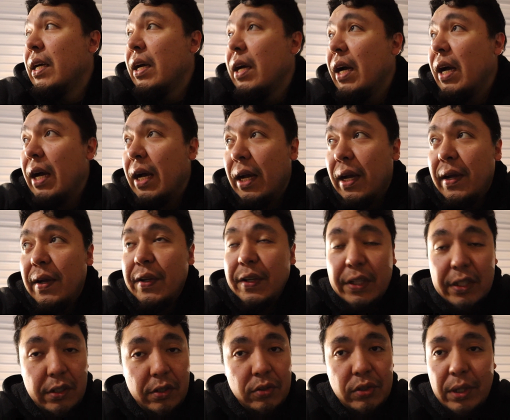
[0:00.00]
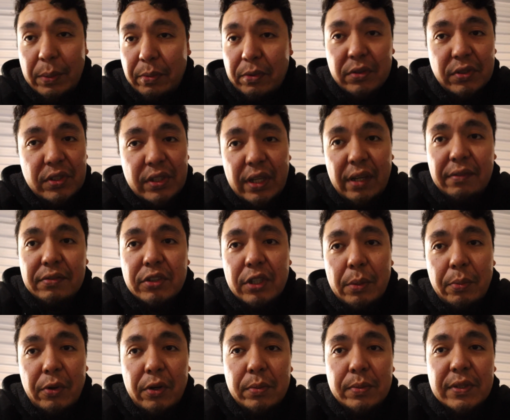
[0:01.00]
You can do typical stuff,
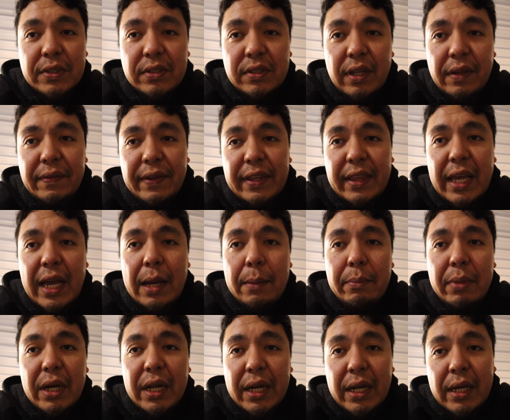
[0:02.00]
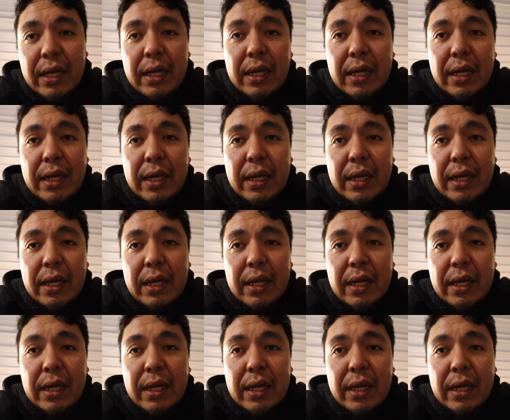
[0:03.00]
jump ropes and stuff like that. But